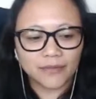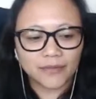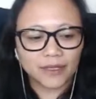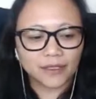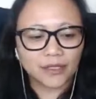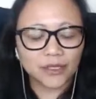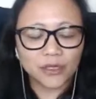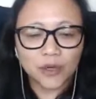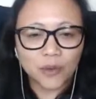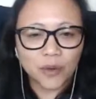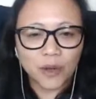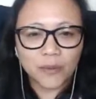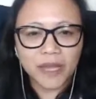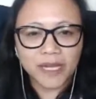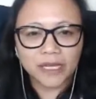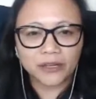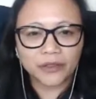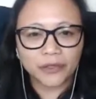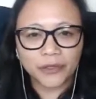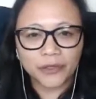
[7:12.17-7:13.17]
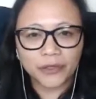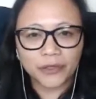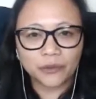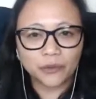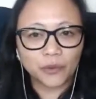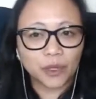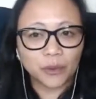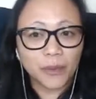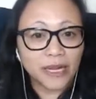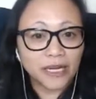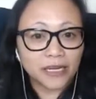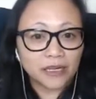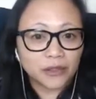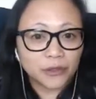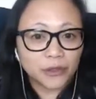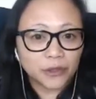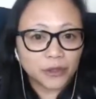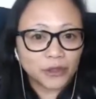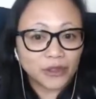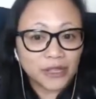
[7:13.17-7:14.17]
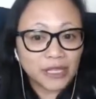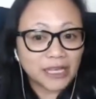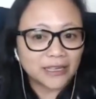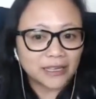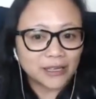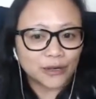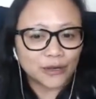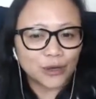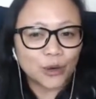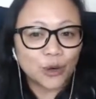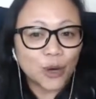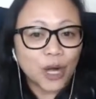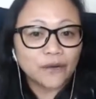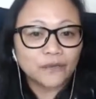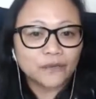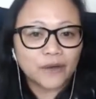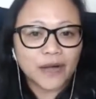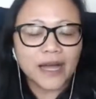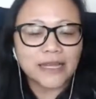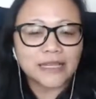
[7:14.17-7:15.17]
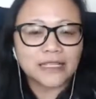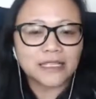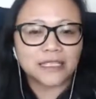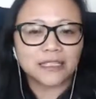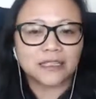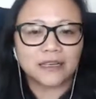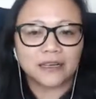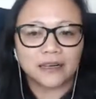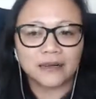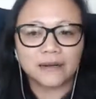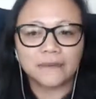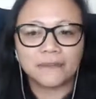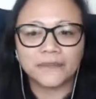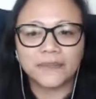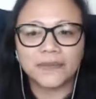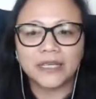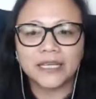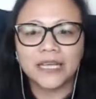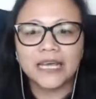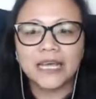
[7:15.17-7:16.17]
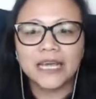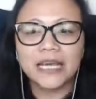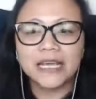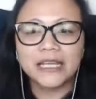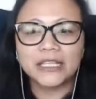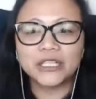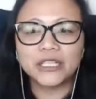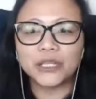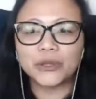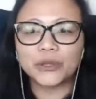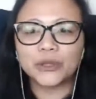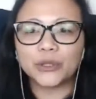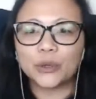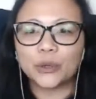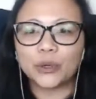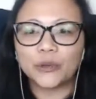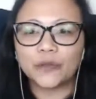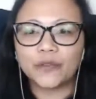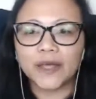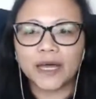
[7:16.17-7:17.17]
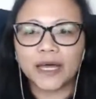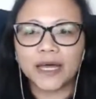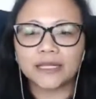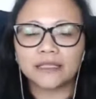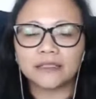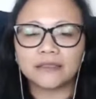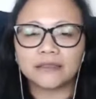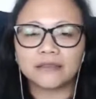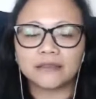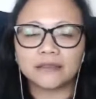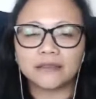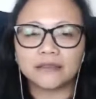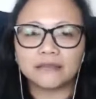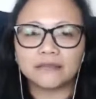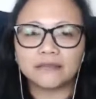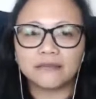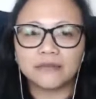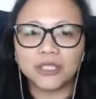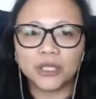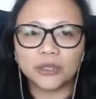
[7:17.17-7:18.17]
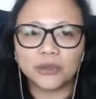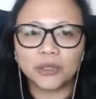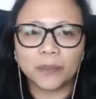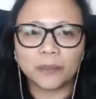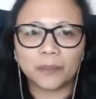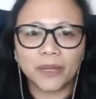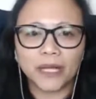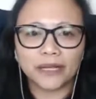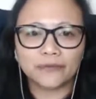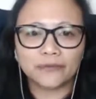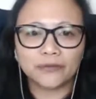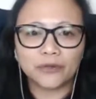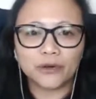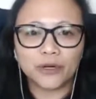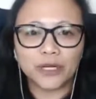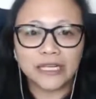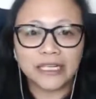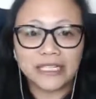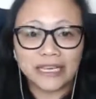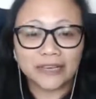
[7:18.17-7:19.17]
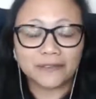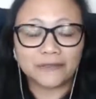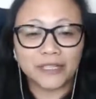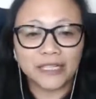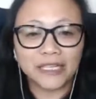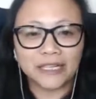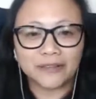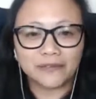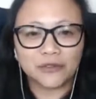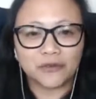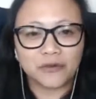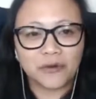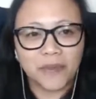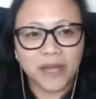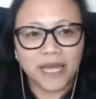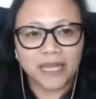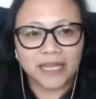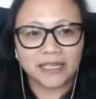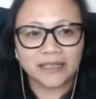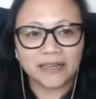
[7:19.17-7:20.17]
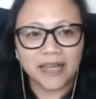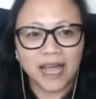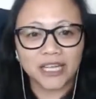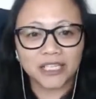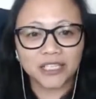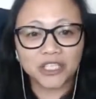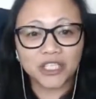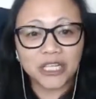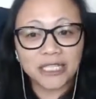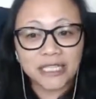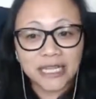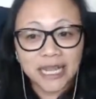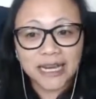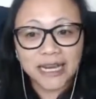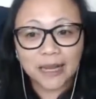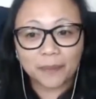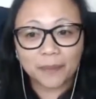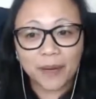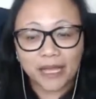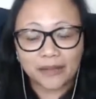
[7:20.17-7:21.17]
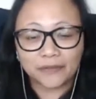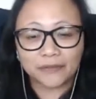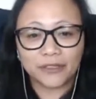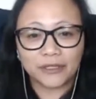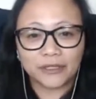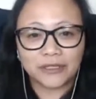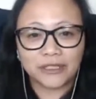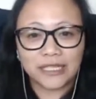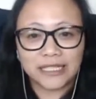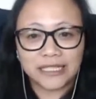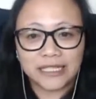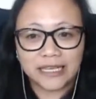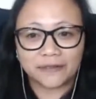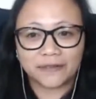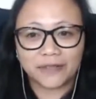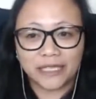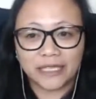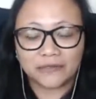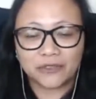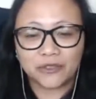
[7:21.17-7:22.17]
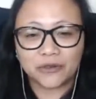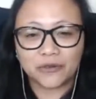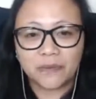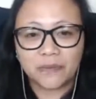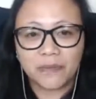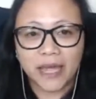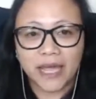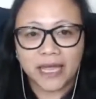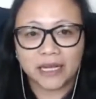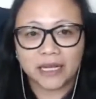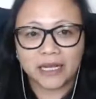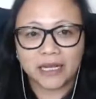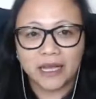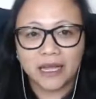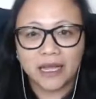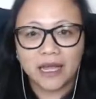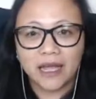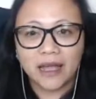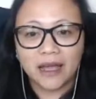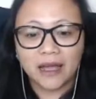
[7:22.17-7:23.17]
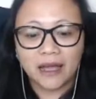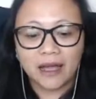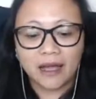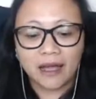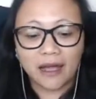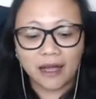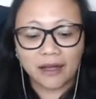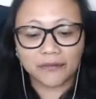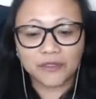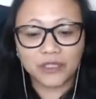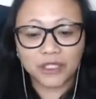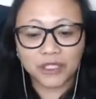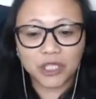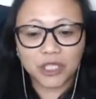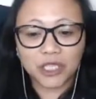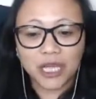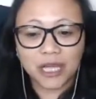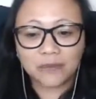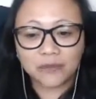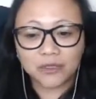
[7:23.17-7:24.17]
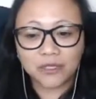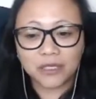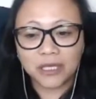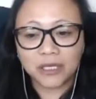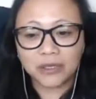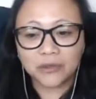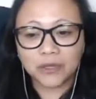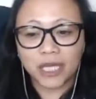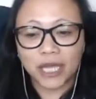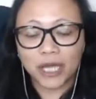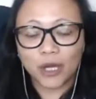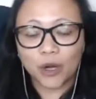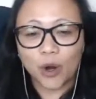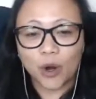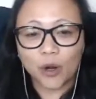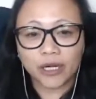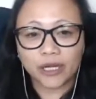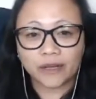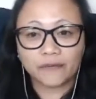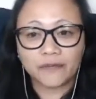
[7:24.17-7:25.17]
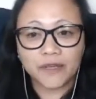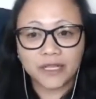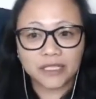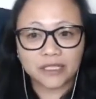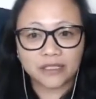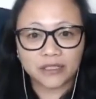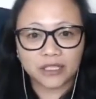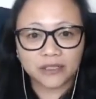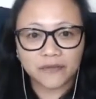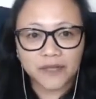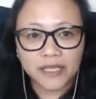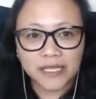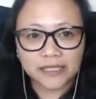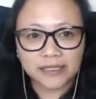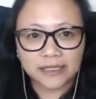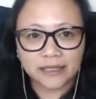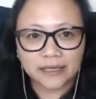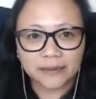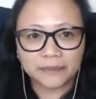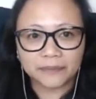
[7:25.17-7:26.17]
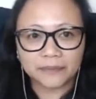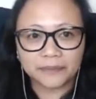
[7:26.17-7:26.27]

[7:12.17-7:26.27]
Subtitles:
don't know what made her think, or who advised her. She thought that she could apply for indefinite leave to remain, and she did apply for indefinite leave to remain after she came to the UK on a visitor's visa.